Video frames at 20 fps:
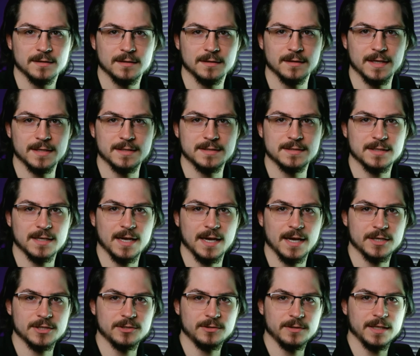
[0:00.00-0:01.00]
That's
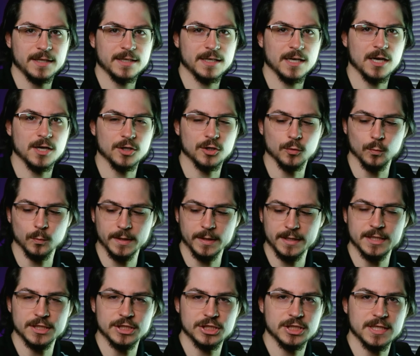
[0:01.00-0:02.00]
actually like a
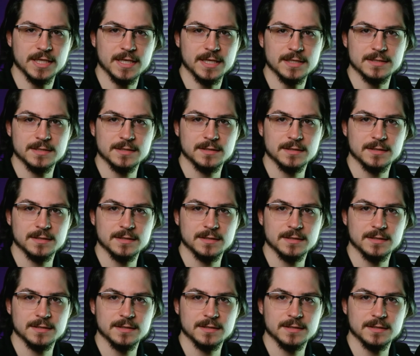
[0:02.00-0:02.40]
greenish tint.